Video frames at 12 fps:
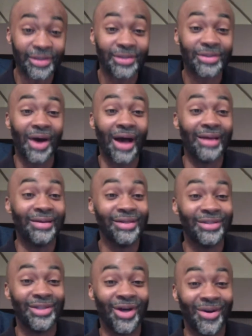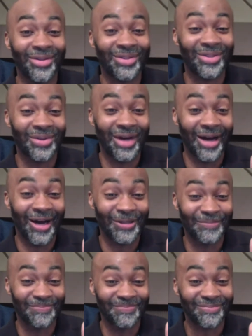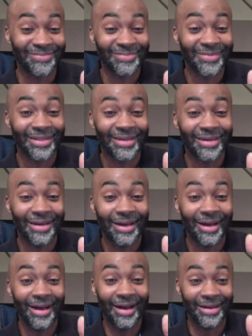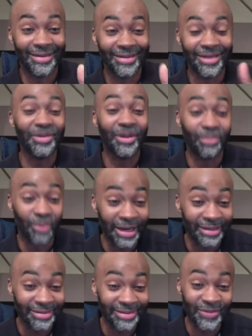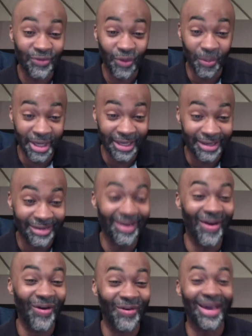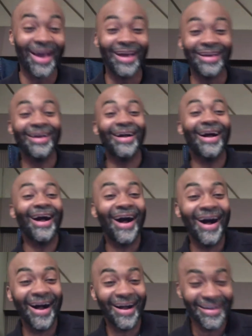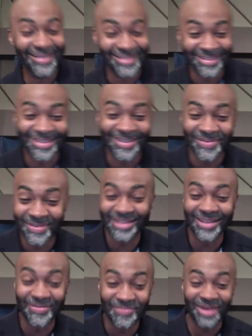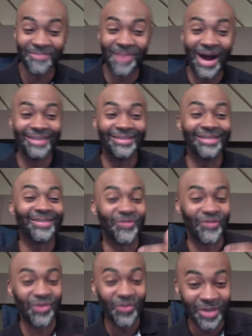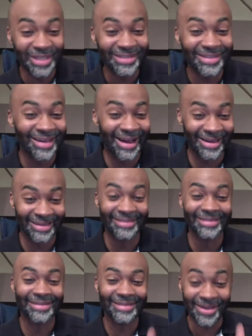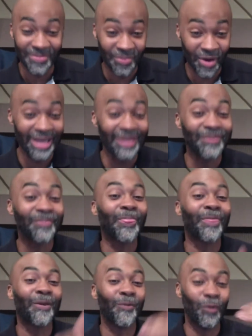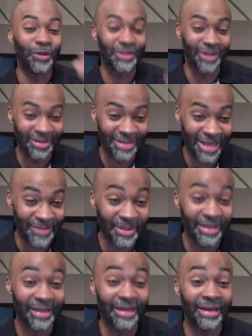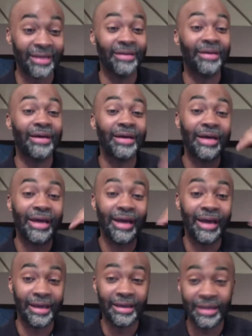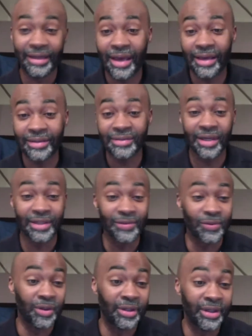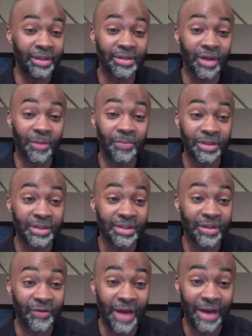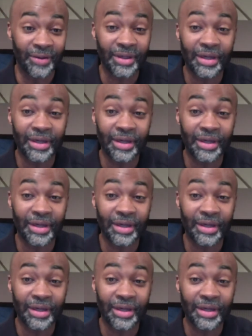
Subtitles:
So I need y'all to give me a break just for a minute, okay? Just give me and Maya just a few weeks to kind of take a break. We'll start taping again and get ahead of schedule and then start putting stuff out.